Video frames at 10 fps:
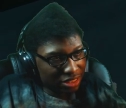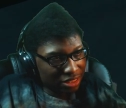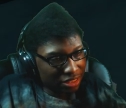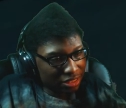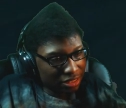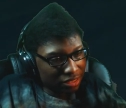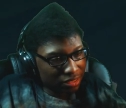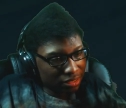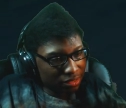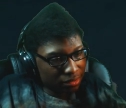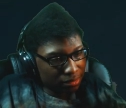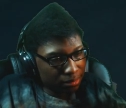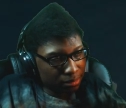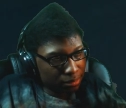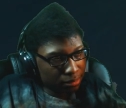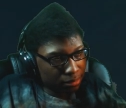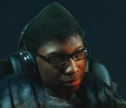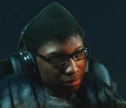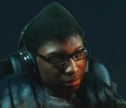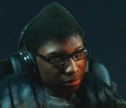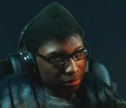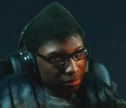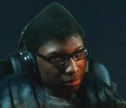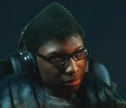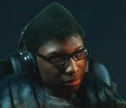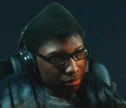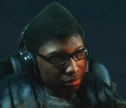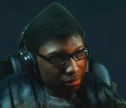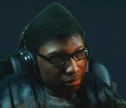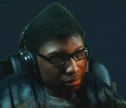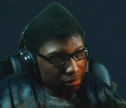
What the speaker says: No one is speaking in this clip.